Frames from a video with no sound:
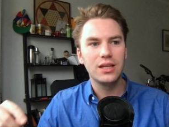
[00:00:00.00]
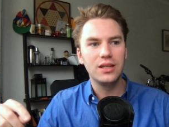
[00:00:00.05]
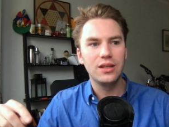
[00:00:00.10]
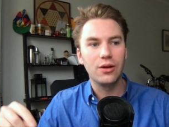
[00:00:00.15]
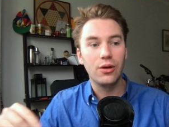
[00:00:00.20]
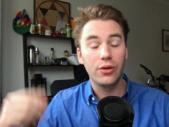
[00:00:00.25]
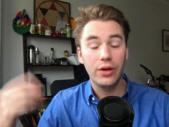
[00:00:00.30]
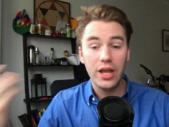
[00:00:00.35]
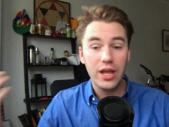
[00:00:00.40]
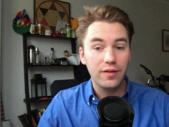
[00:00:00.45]

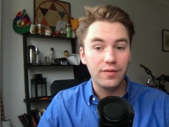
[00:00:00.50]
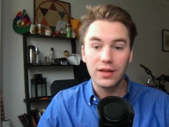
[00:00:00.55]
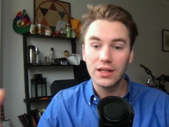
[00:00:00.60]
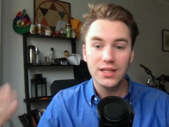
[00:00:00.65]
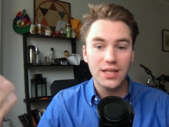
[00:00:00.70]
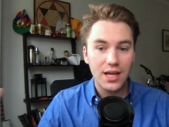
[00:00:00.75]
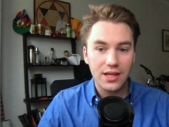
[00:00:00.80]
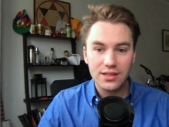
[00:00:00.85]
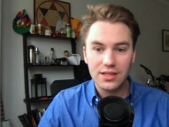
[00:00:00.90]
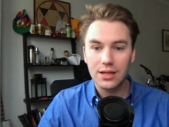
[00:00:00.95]
okay,
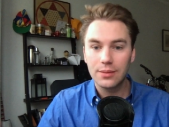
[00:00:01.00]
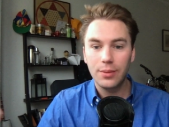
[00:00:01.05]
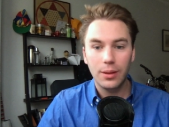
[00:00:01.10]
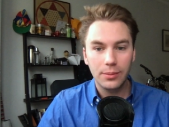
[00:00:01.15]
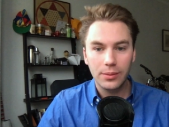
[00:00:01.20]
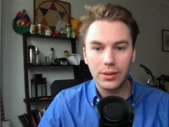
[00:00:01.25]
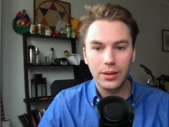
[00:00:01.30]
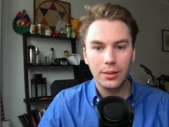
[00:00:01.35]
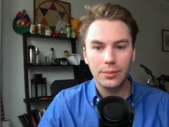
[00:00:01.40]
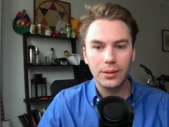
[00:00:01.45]
fantastic, blah,
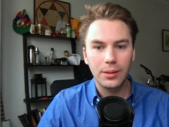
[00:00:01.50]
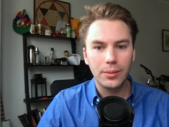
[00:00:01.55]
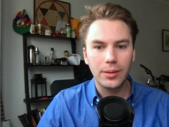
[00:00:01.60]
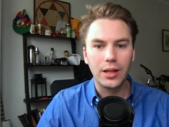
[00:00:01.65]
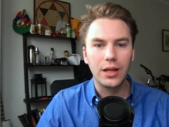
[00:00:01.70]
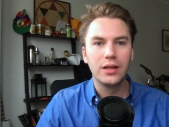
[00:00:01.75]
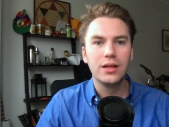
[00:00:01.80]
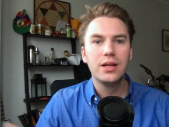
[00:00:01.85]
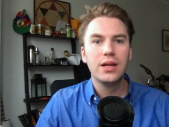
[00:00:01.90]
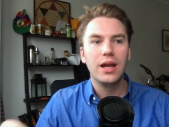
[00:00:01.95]
blah, blah,
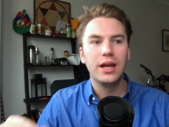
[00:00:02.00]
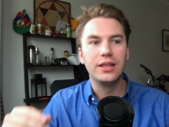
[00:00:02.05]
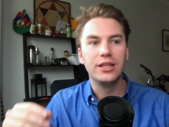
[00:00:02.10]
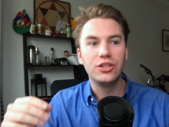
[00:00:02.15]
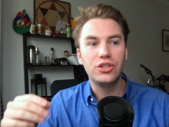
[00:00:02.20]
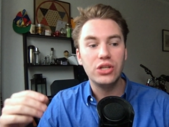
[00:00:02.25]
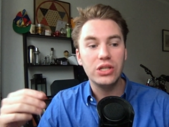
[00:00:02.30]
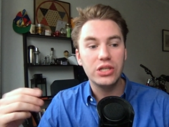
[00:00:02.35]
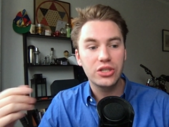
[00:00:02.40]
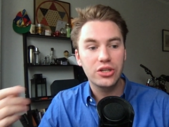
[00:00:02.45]
blah, blah. And then
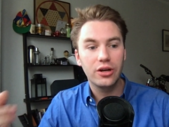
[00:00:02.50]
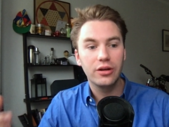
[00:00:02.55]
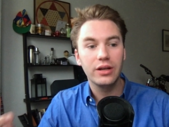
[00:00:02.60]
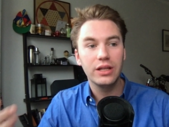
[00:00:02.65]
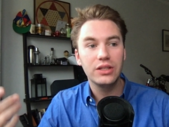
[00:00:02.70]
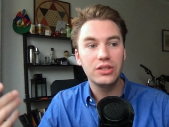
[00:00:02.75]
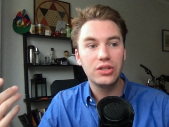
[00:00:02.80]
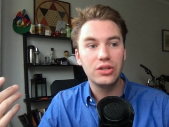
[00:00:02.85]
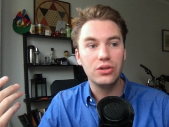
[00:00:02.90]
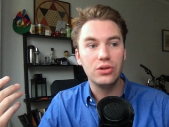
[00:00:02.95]
she
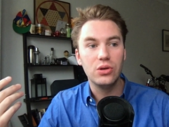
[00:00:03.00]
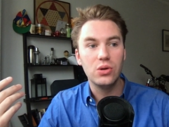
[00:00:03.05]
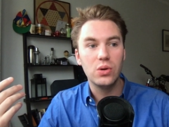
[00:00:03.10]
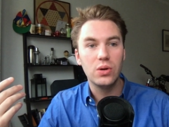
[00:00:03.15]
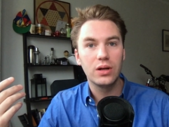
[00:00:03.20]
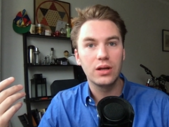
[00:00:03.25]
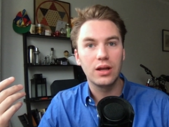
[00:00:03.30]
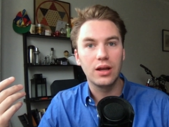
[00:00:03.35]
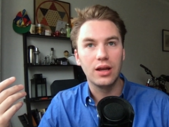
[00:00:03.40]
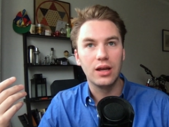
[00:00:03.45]
started
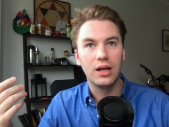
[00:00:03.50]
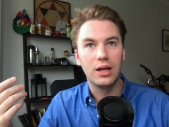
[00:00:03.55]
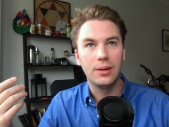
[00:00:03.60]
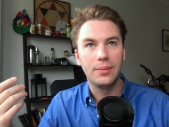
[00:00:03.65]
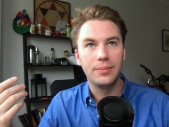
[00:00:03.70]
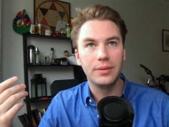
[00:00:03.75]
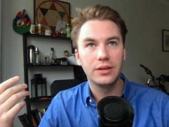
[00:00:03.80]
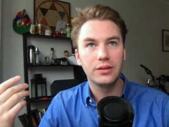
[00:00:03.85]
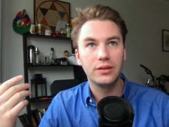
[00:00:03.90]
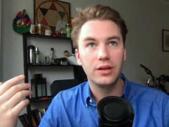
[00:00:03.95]
to,
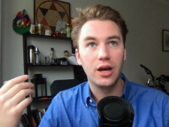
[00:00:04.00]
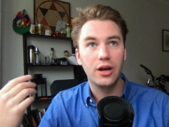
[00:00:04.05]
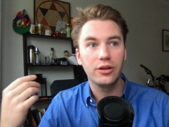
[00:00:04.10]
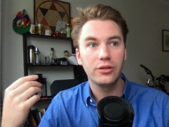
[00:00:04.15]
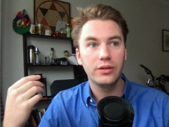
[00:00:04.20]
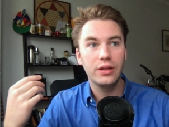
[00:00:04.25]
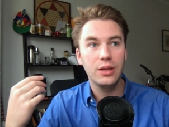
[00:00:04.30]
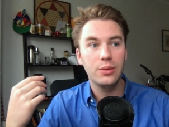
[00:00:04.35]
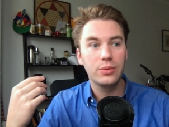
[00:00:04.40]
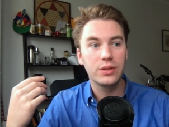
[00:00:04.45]
not
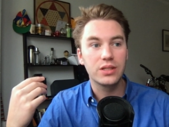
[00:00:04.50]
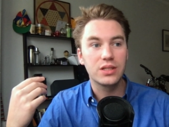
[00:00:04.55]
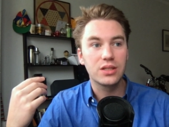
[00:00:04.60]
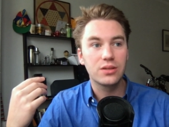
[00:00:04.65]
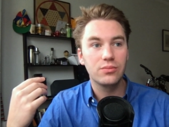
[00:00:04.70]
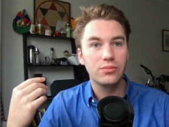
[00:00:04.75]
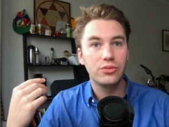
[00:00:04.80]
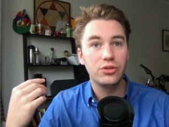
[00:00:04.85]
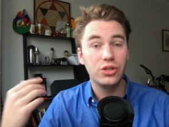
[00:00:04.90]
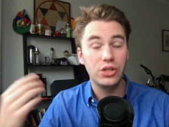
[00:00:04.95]
only was
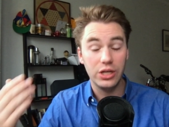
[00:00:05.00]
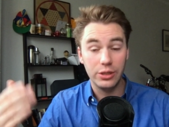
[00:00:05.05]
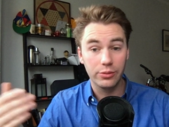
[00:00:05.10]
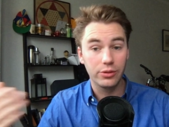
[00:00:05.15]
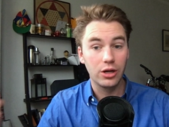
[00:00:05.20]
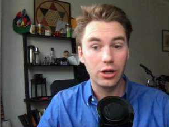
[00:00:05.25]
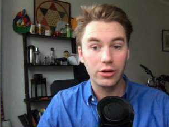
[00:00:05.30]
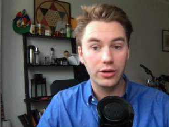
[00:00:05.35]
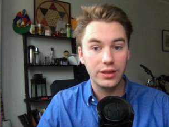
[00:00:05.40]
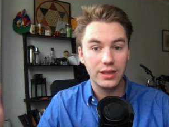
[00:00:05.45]
she
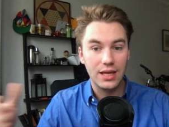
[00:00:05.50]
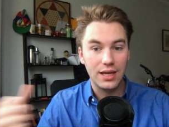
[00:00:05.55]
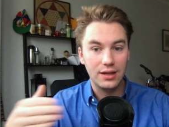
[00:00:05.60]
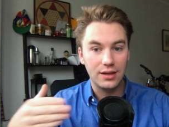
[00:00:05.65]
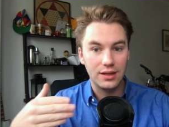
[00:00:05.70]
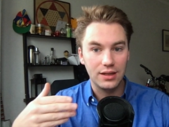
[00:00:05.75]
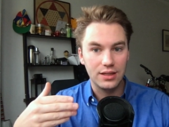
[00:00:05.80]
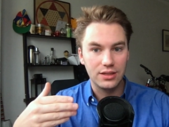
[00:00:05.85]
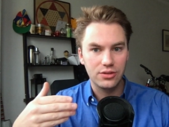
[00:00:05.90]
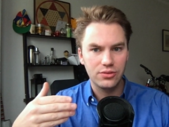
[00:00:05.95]
regarded that
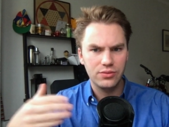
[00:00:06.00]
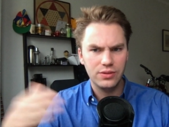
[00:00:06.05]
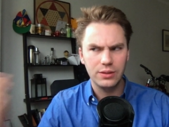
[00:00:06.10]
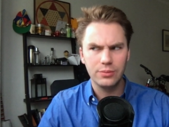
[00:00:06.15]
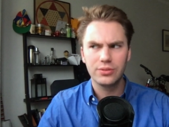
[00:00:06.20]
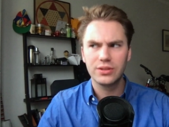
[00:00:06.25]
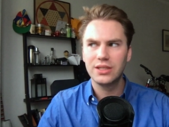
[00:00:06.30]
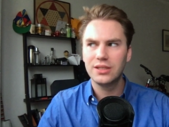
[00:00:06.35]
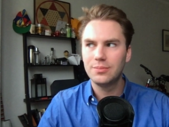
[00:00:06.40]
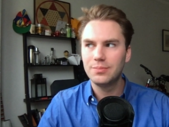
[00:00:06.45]
as she
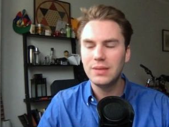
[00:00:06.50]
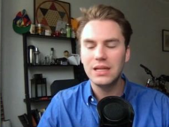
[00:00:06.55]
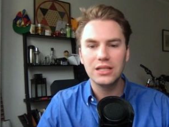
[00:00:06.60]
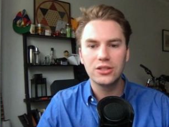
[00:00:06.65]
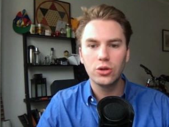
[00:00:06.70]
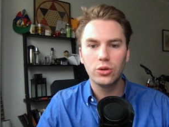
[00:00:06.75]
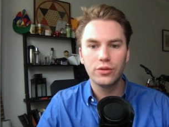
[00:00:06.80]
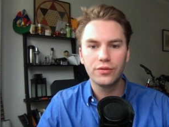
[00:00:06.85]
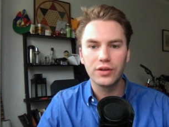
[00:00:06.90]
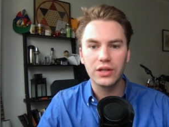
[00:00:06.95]
was being
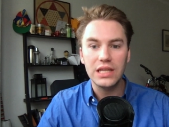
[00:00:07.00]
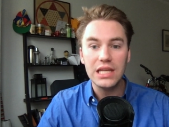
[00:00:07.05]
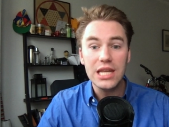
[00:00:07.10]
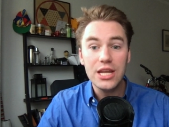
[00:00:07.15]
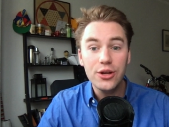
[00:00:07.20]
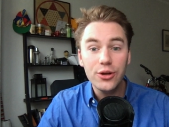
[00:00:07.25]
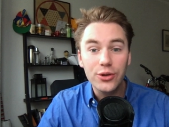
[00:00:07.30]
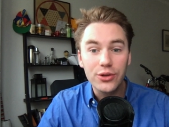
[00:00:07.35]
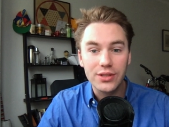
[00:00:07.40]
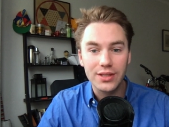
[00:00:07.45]
told for
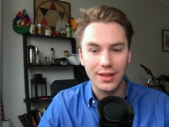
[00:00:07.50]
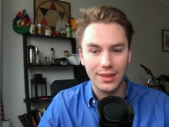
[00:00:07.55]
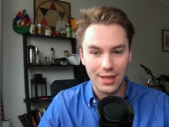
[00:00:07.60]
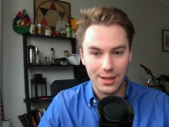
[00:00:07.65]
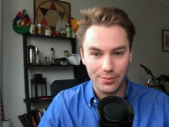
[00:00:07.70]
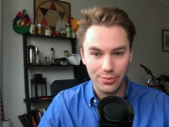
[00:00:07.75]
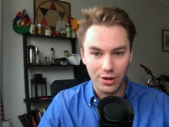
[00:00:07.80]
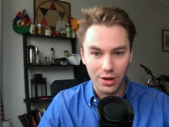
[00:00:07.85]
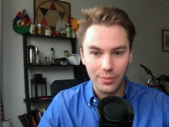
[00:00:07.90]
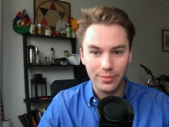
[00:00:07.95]
years that
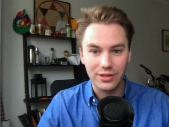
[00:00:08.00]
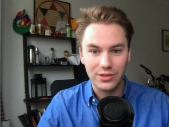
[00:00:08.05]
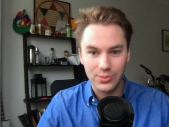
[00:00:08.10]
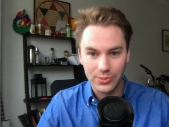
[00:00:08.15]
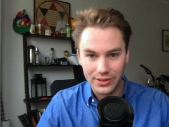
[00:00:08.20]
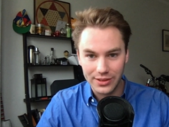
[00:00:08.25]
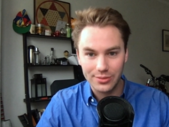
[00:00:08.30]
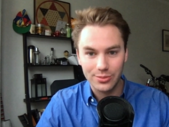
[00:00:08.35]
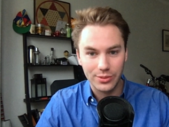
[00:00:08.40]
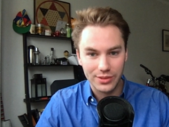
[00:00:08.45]
promise
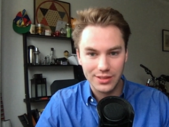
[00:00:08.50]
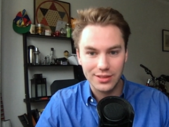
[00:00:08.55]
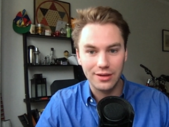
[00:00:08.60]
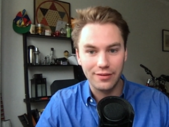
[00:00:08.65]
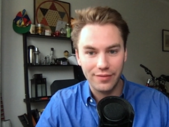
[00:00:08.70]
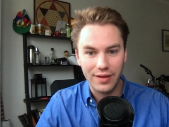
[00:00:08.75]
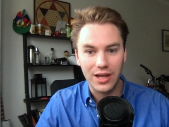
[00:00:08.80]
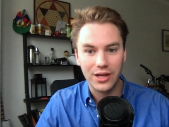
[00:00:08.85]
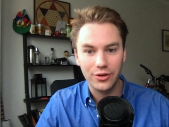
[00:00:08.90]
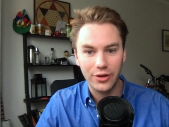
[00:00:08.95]
was in
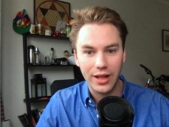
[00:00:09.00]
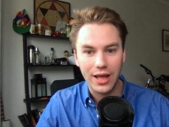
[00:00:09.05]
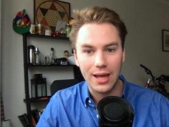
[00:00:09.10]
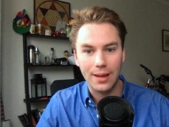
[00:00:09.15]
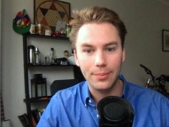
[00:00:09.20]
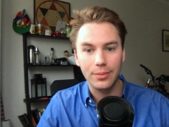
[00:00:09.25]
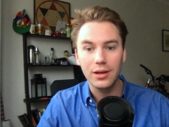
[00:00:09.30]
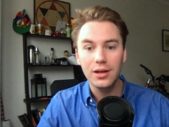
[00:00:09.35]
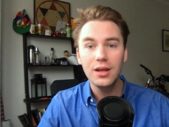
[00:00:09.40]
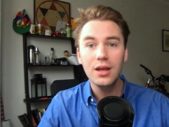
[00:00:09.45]
fact going to
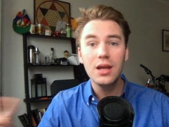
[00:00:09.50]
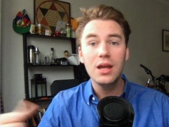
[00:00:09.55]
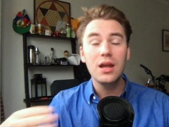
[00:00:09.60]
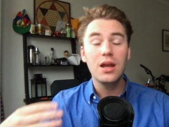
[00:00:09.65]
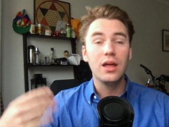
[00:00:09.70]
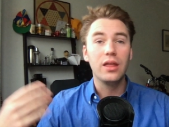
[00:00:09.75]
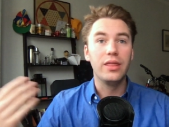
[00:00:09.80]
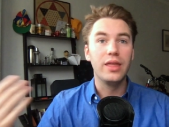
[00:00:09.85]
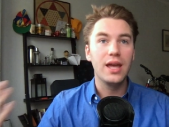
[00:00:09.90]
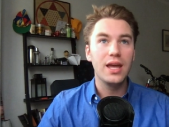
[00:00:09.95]
happen.
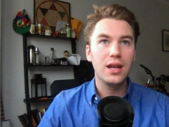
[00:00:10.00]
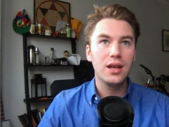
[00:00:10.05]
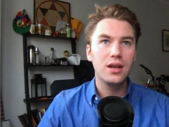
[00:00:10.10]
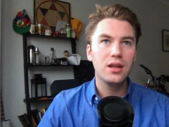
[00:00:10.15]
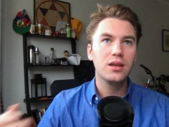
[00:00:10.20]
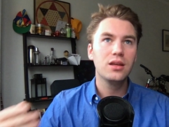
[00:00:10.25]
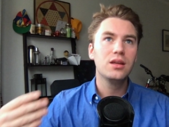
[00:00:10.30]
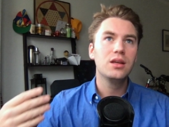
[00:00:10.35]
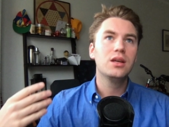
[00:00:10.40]
Then